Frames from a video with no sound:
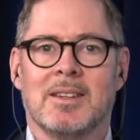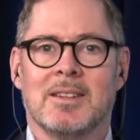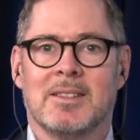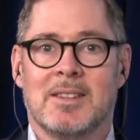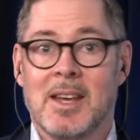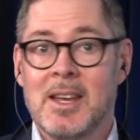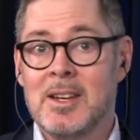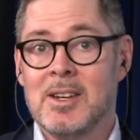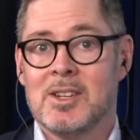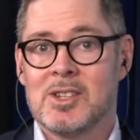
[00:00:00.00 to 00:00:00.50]

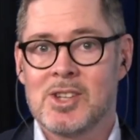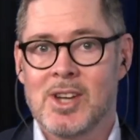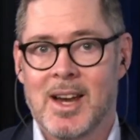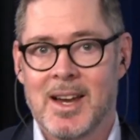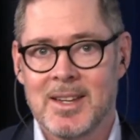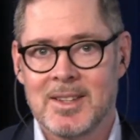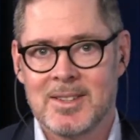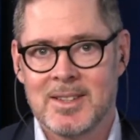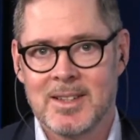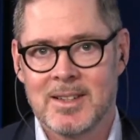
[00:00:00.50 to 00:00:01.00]
Danish
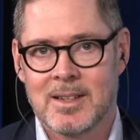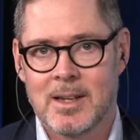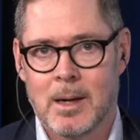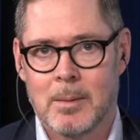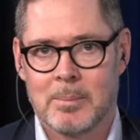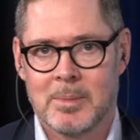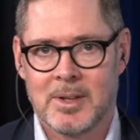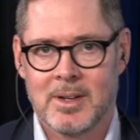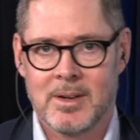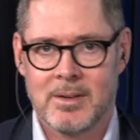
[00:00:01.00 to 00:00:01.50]
IT
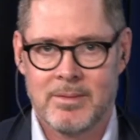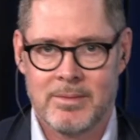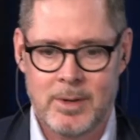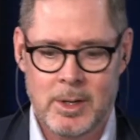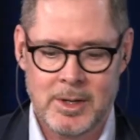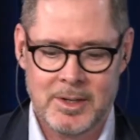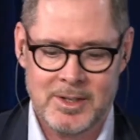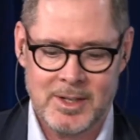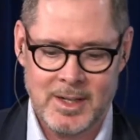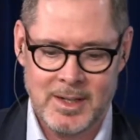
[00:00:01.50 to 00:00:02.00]
company
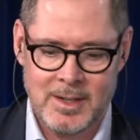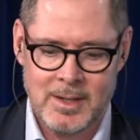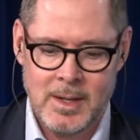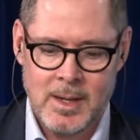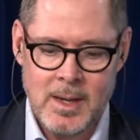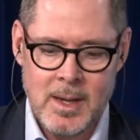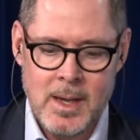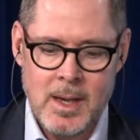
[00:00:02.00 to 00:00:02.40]
Wirtek.